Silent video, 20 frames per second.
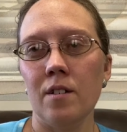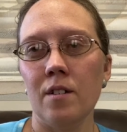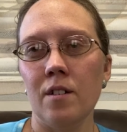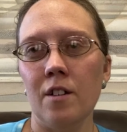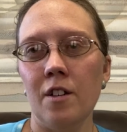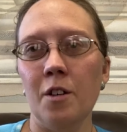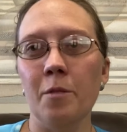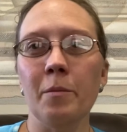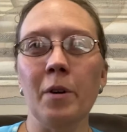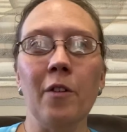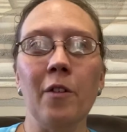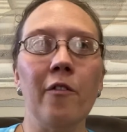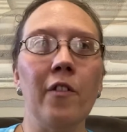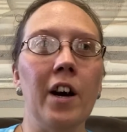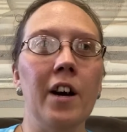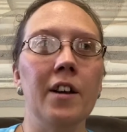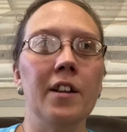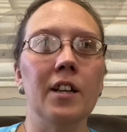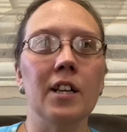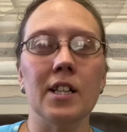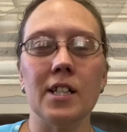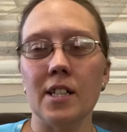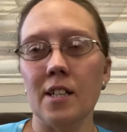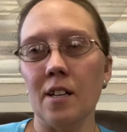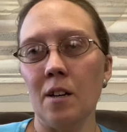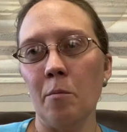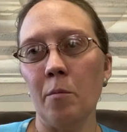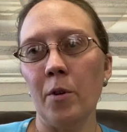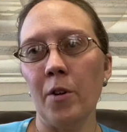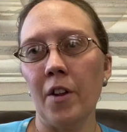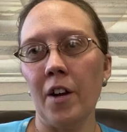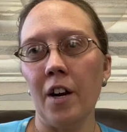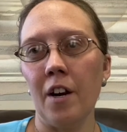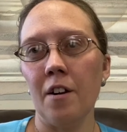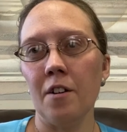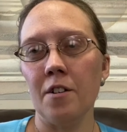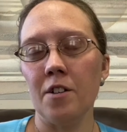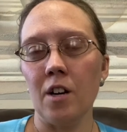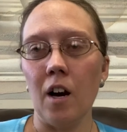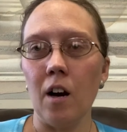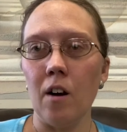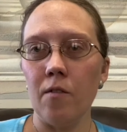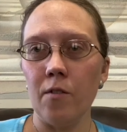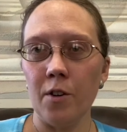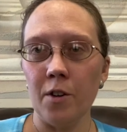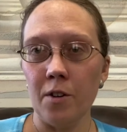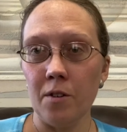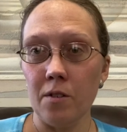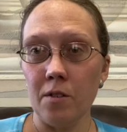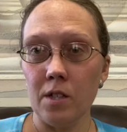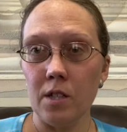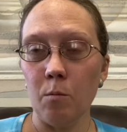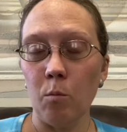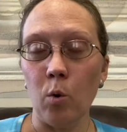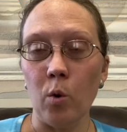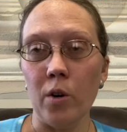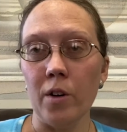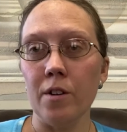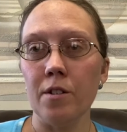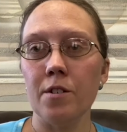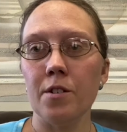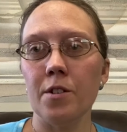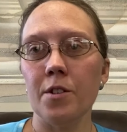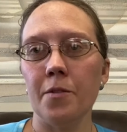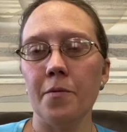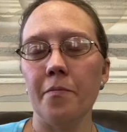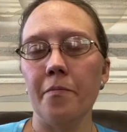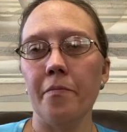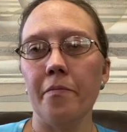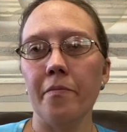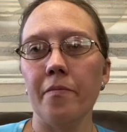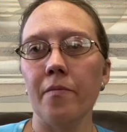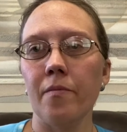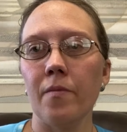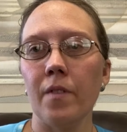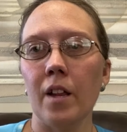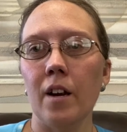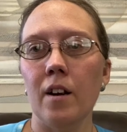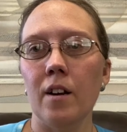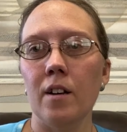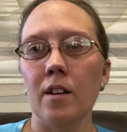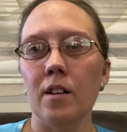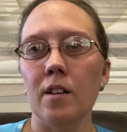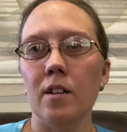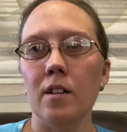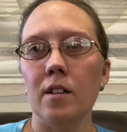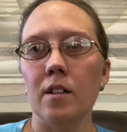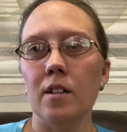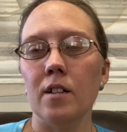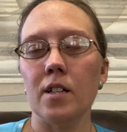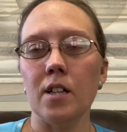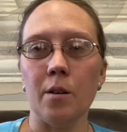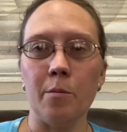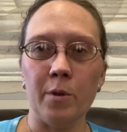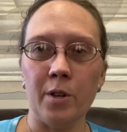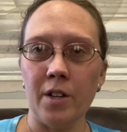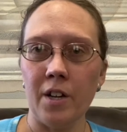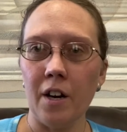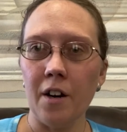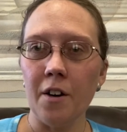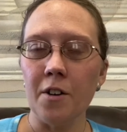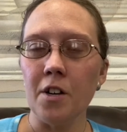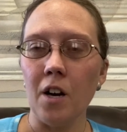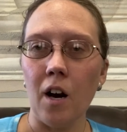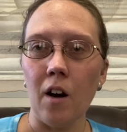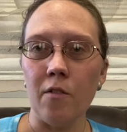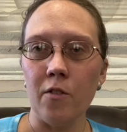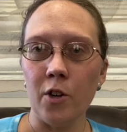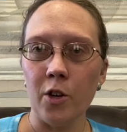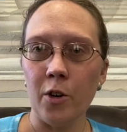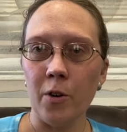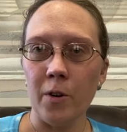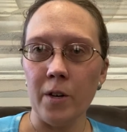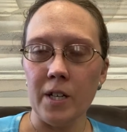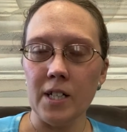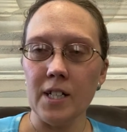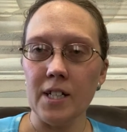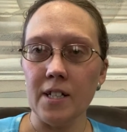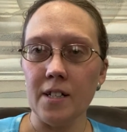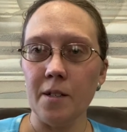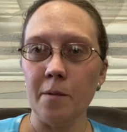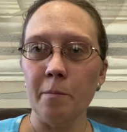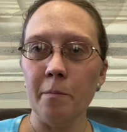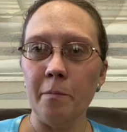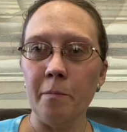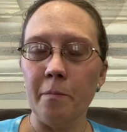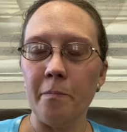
You may find that some are there to offer you support. Some are there to offer criticism.